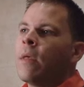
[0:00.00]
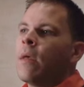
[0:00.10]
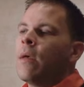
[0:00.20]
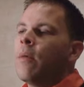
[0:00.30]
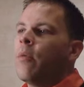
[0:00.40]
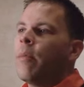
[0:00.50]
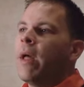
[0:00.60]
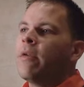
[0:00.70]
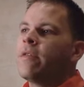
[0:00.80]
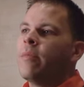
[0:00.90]
What
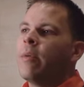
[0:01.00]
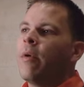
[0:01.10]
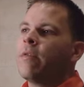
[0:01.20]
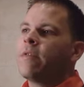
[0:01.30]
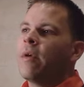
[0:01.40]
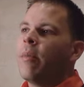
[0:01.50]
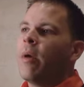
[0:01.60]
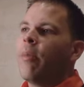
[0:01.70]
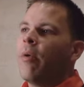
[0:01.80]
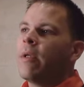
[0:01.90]
matters to me most
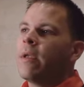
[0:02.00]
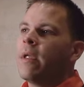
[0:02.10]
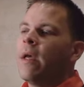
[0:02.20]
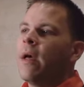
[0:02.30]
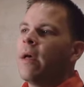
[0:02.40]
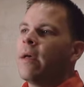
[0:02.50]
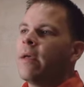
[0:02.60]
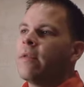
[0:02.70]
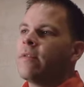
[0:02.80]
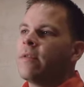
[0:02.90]
about bowling
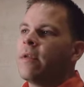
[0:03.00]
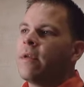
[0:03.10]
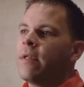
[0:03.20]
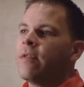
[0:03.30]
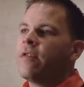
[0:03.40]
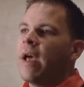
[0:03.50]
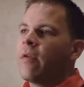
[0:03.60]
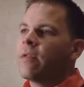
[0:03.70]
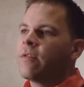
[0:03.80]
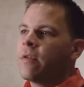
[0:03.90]
is the
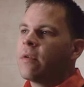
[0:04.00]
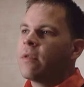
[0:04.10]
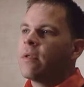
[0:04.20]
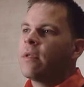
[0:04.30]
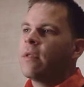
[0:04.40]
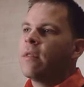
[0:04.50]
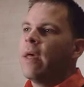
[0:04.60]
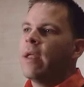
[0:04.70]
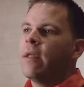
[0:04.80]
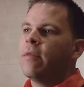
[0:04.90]
challenge
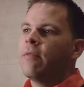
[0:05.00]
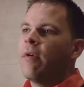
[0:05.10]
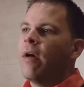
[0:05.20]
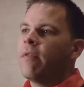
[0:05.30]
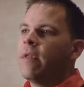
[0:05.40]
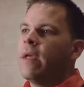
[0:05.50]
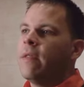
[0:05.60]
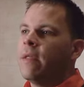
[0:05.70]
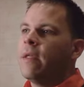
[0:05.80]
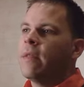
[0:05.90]
that is involved
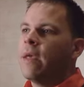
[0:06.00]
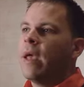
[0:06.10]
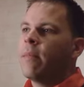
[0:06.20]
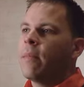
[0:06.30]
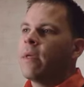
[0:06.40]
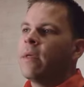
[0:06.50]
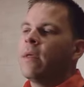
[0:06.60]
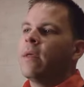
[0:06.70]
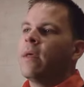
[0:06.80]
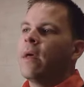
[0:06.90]
in the game.
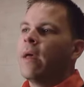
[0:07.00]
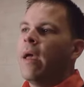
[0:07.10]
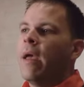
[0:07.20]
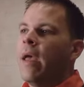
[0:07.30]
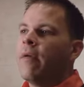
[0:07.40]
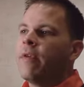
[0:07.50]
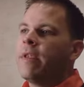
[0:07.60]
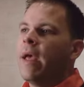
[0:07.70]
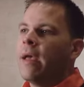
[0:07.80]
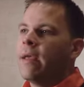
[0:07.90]
Every
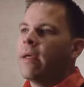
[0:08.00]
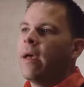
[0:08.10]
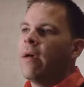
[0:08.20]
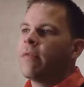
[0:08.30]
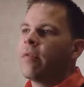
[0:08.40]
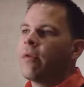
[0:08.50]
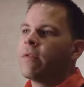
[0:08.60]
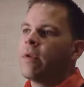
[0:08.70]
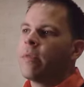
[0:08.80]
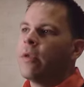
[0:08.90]
day I have to
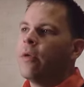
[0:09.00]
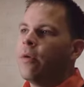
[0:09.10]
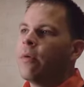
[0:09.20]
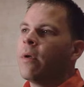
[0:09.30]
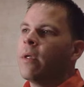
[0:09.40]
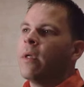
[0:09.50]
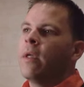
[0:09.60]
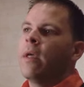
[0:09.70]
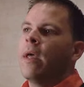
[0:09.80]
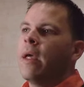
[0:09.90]
learn something new,
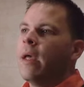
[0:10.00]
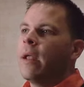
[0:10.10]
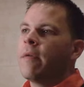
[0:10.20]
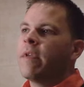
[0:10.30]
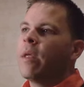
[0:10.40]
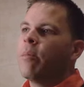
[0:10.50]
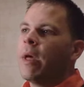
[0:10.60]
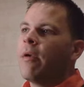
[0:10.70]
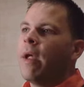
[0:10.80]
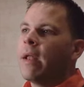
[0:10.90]
and I have to get
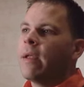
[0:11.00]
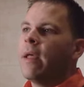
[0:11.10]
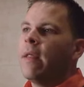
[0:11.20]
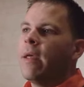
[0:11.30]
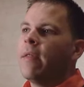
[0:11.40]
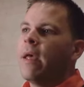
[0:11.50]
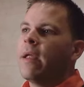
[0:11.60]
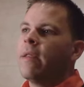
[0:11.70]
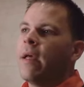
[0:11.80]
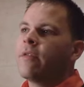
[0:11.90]
better at it, and
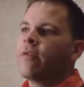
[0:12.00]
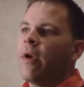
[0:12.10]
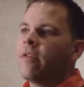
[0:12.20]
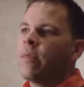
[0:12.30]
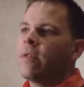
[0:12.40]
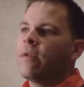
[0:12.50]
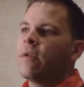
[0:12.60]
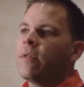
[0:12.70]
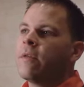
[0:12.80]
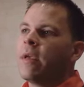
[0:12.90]
that drives me
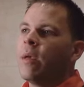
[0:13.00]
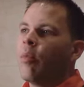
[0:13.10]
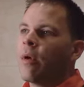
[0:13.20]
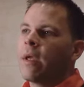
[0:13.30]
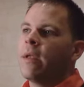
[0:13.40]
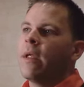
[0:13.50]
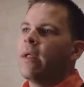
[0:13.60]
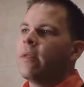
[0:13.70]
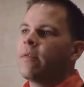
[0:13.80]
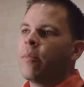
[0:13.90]
to keep working
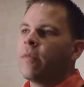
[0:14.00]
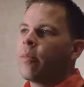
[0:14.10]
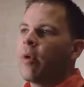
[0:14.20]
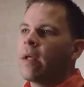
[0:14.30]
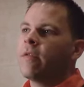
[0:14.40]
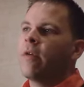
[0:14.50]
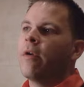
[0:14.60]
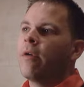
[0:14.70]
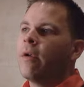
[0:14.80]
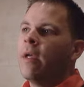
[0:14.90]
and to practice
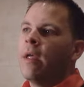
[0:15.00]
harder